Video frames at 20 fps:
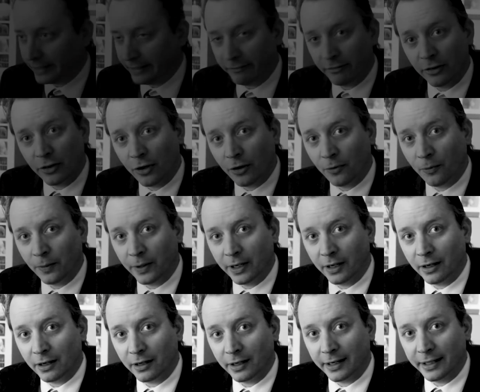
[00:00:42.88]
even though we
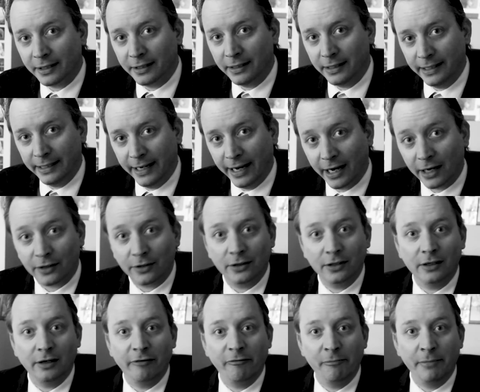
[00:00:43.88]
are in the
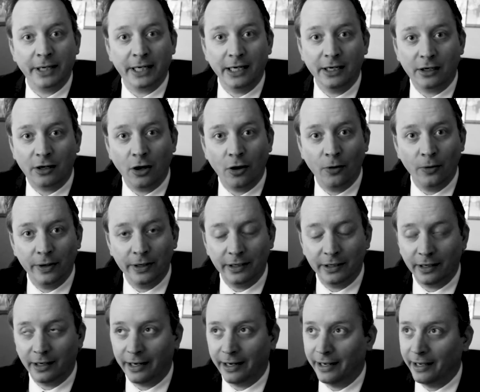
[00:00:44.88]
era of Mickey
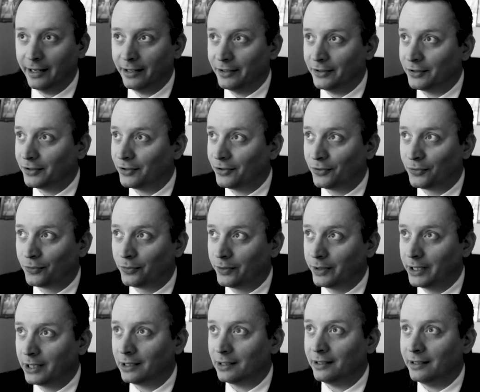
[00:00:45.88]
Cohen and
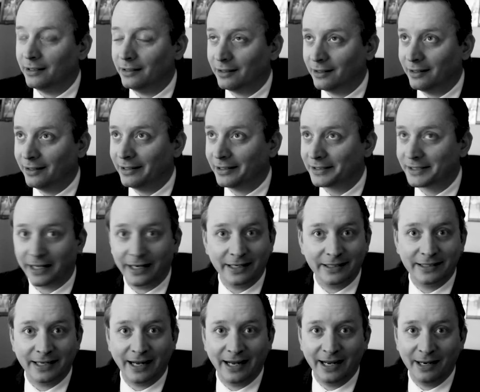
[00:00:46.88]
really an exciting
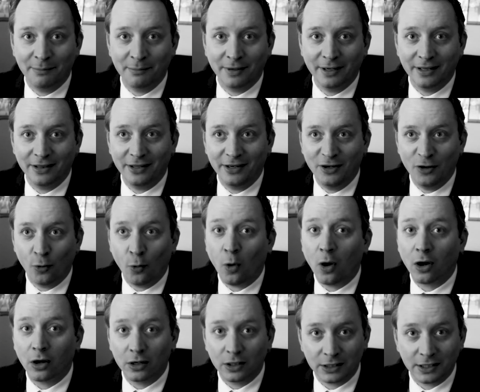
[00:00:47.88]
time in the
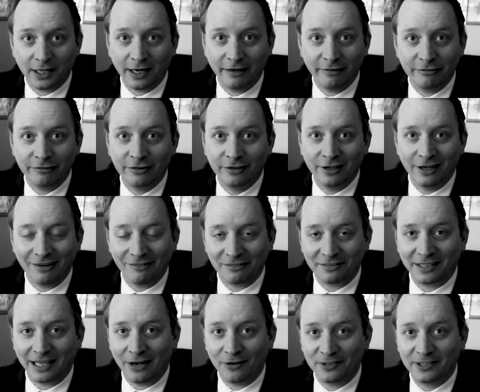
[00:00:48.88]
noir life of
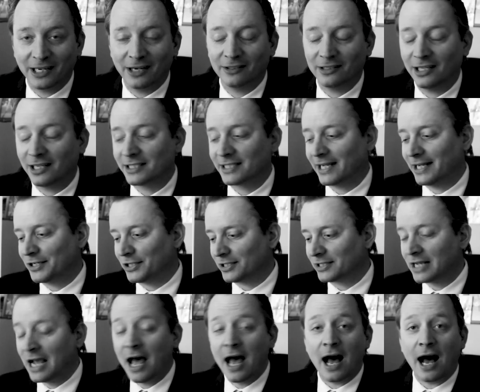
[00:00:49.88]
downtown Los Angeles,
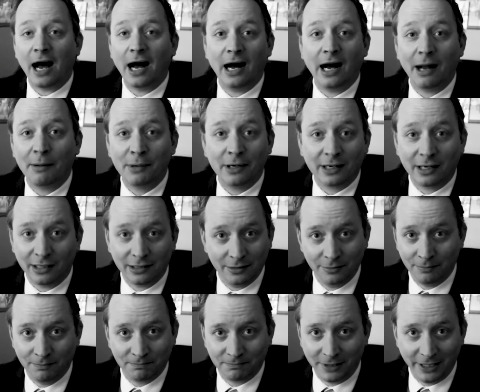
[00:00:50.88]
I'm going to cut
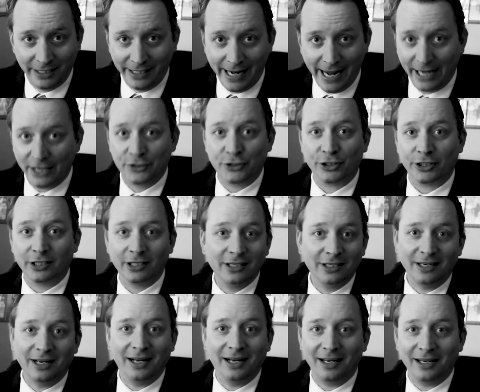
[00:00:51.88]
the gangster
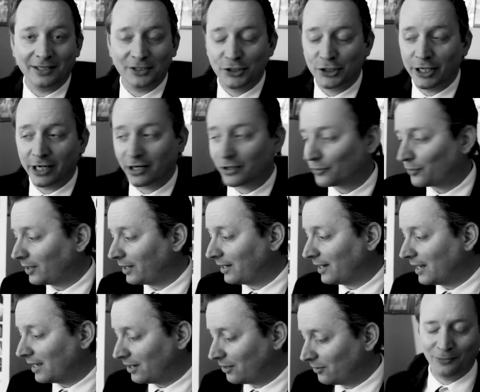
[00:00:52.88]
shtick right
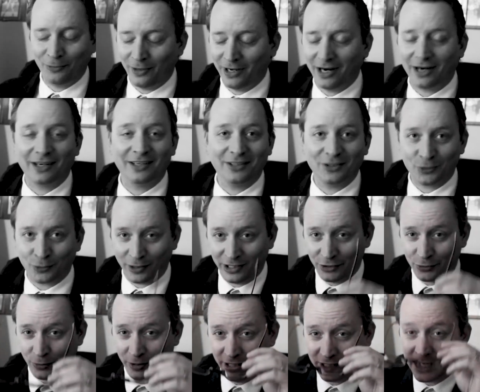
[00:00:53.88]
now. We are in the
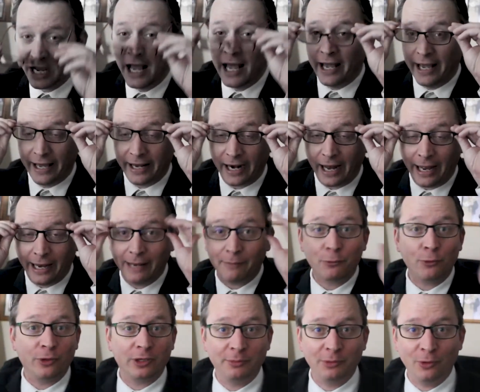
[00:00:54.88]
2020s, and I am
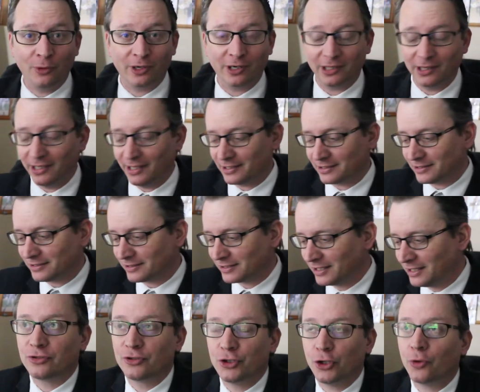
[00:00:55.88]
going to be wearing glasses.
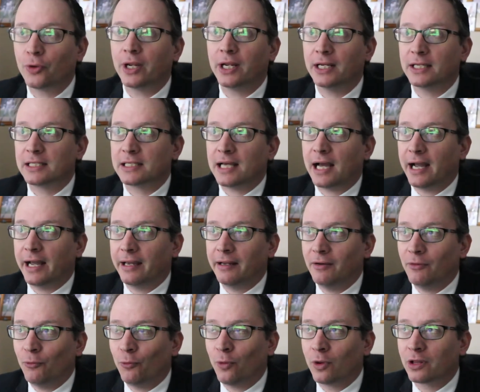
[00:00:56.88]
Joking aside,
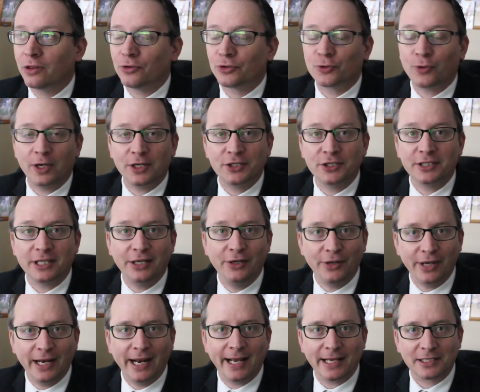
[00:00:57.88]
one of those questions that you
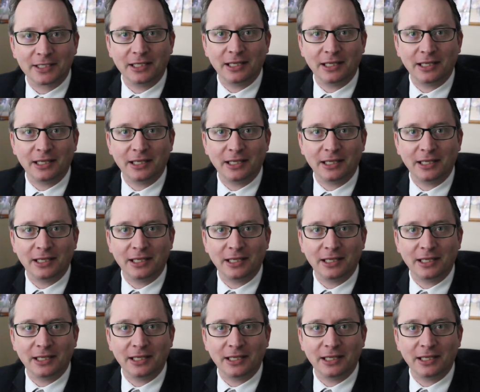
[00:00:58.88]
get asked a